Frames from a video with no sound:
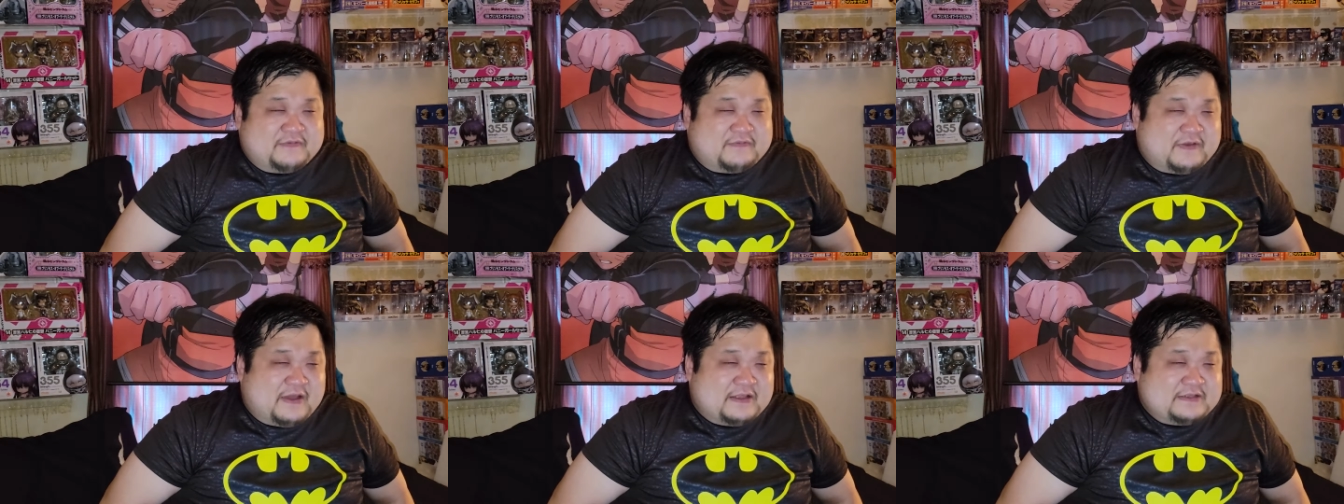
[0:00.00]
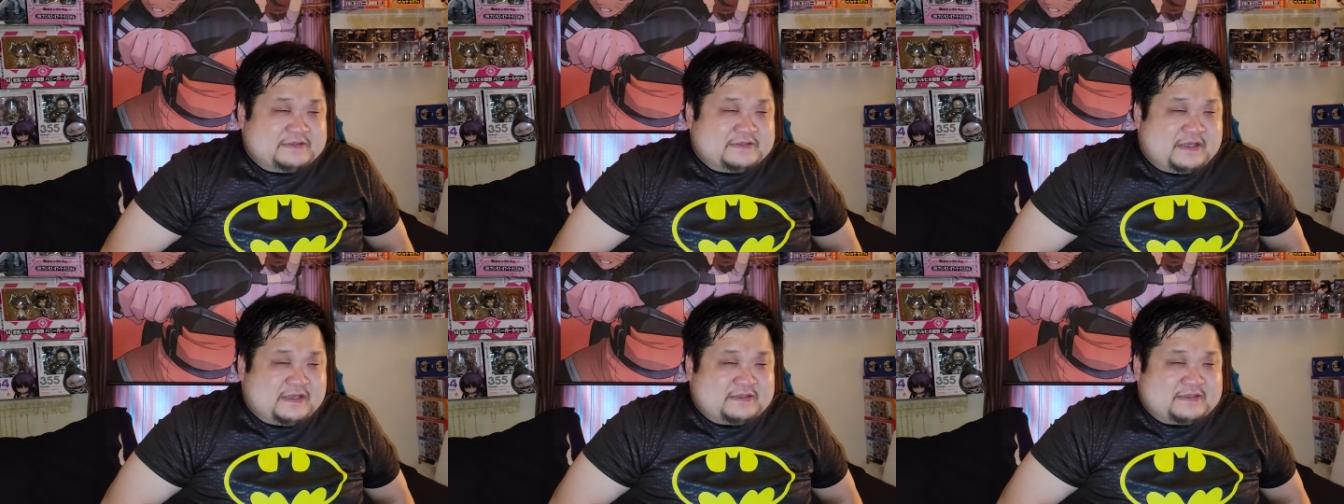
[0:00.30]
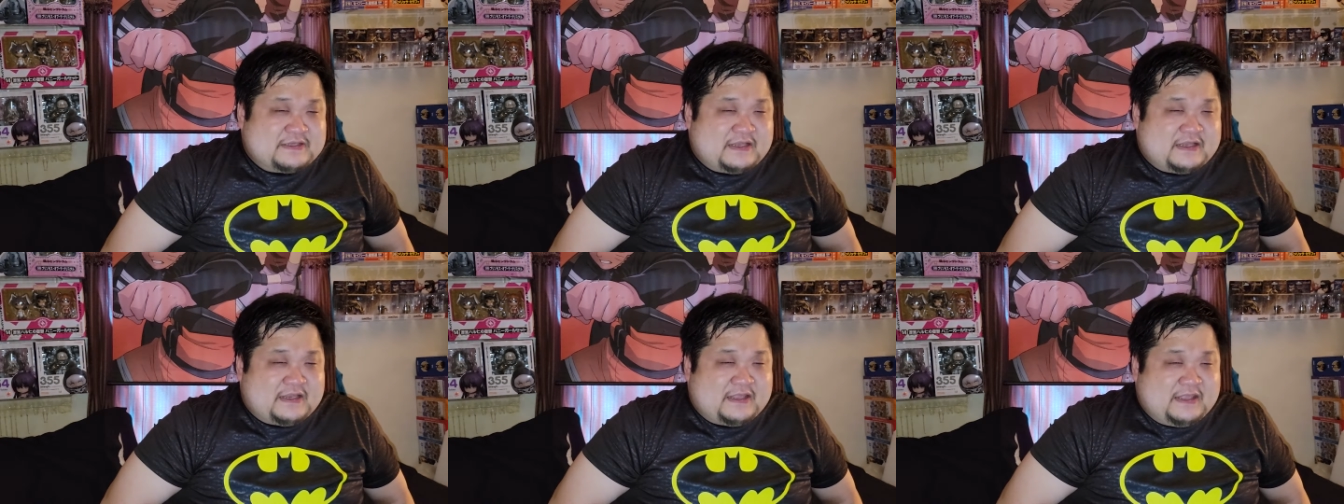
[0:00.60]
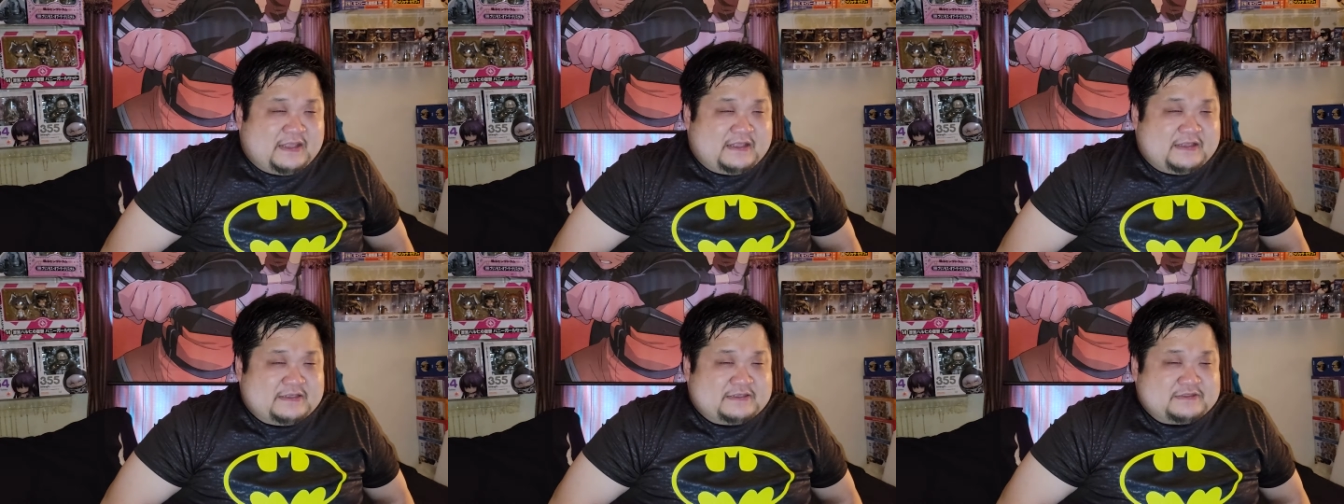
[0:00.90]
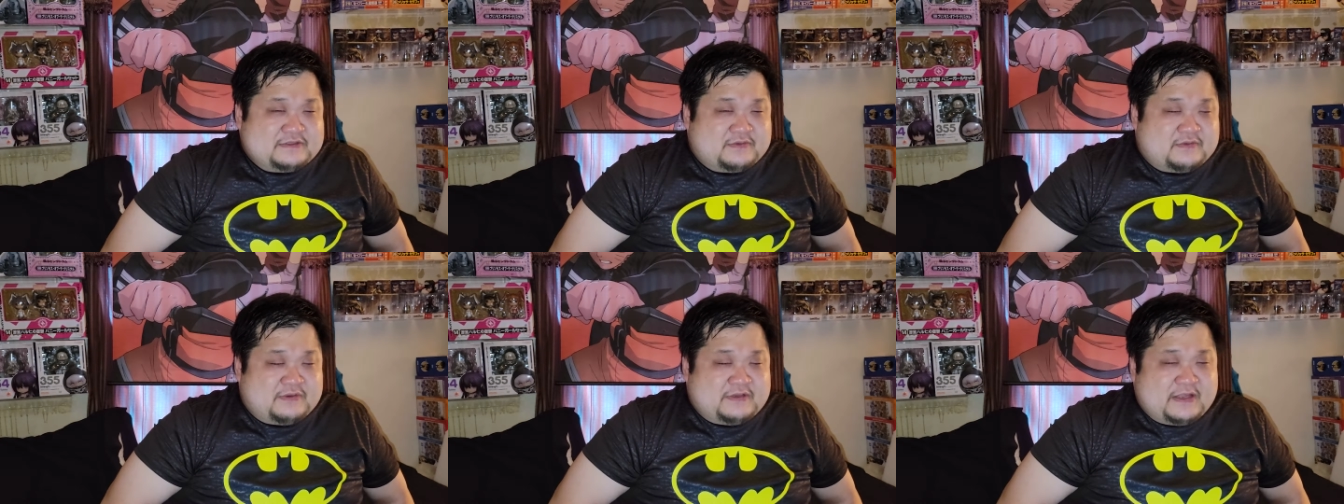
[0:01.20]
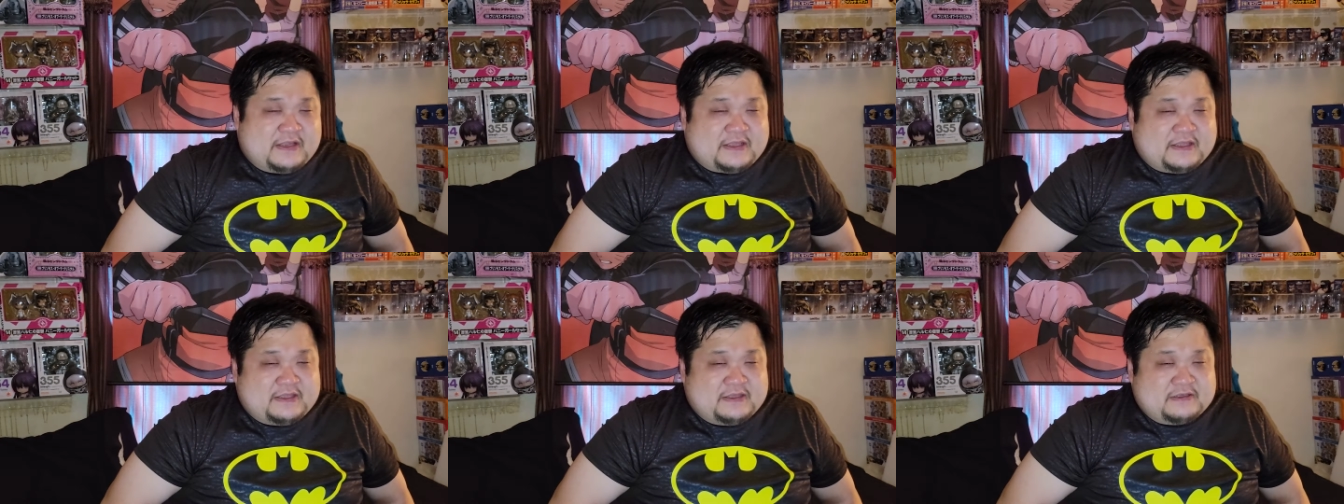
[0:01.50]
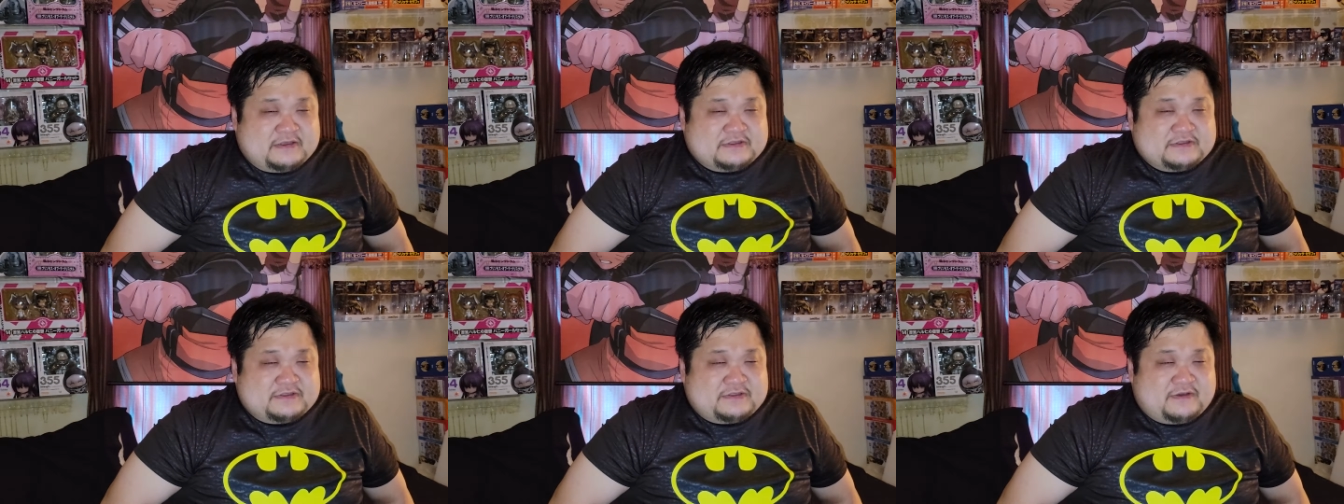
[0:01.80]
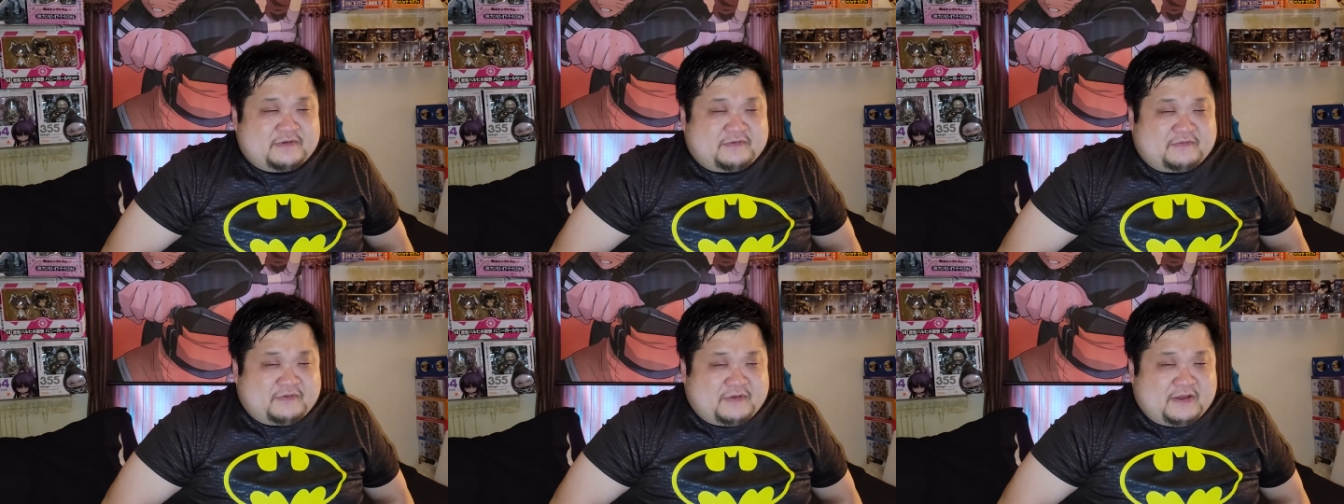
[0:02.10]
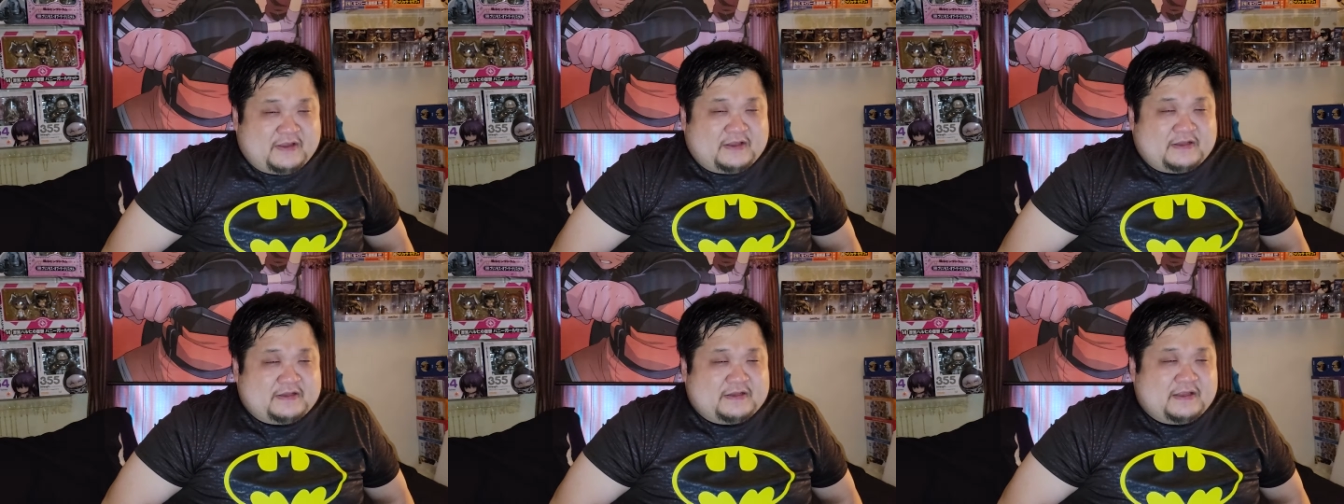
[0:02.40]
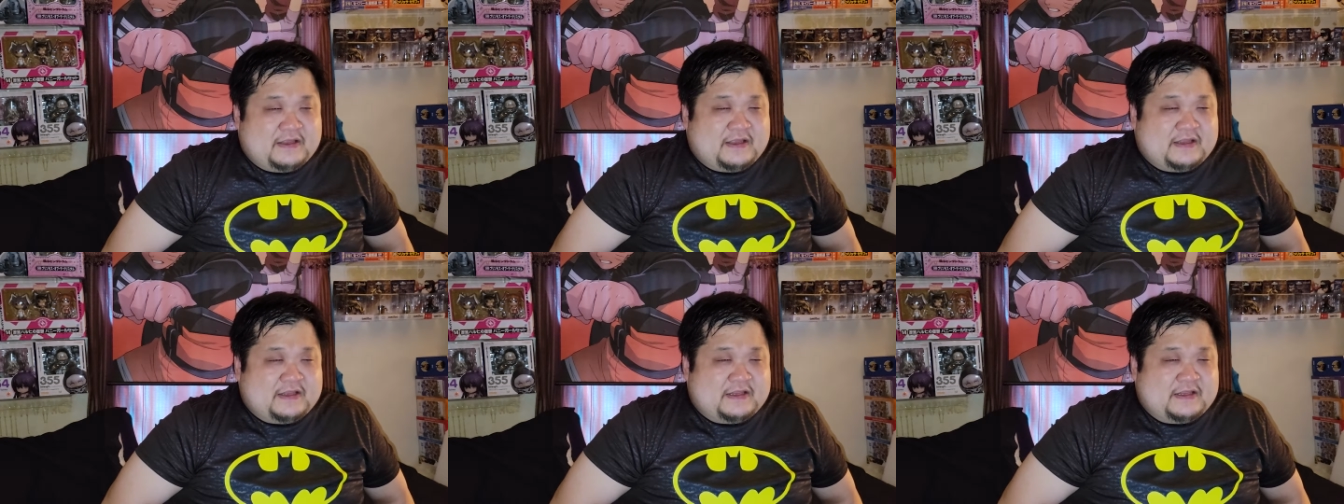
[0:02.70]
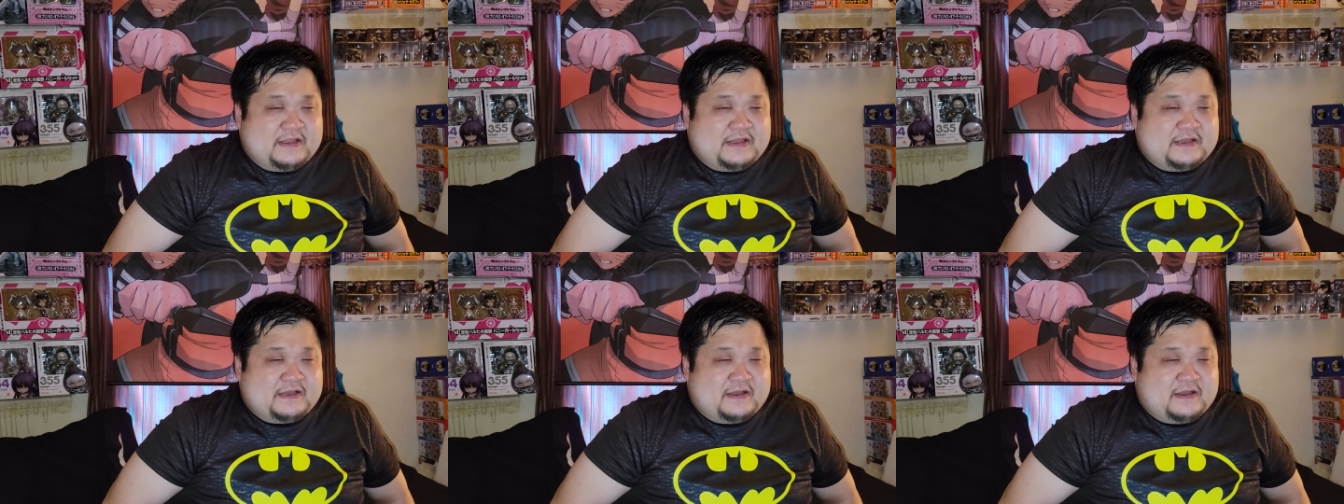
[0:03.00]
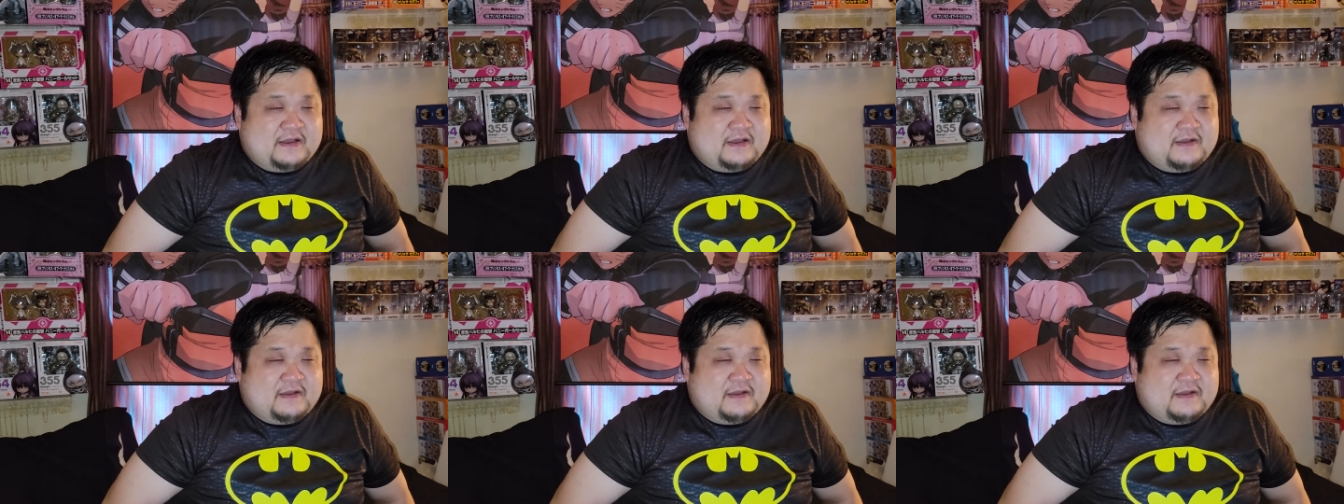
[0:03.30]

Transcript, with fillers: finds out that he's the one that kills her friend, and then